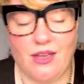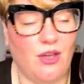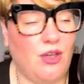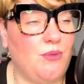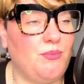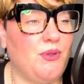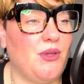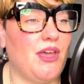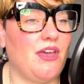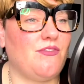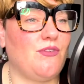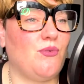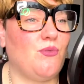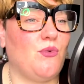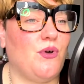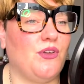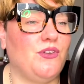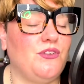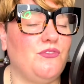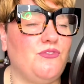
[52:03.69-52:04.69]
I hope you have a
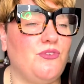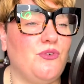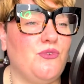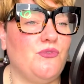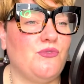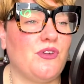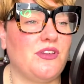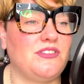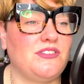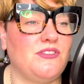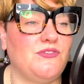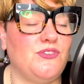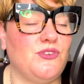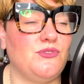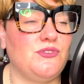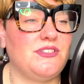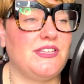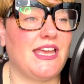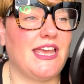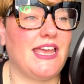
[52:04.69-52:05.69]
wonderful rest of
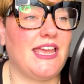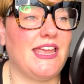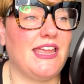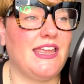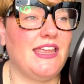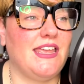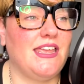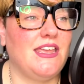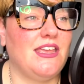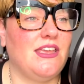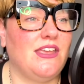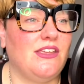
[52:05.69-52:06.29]
your day,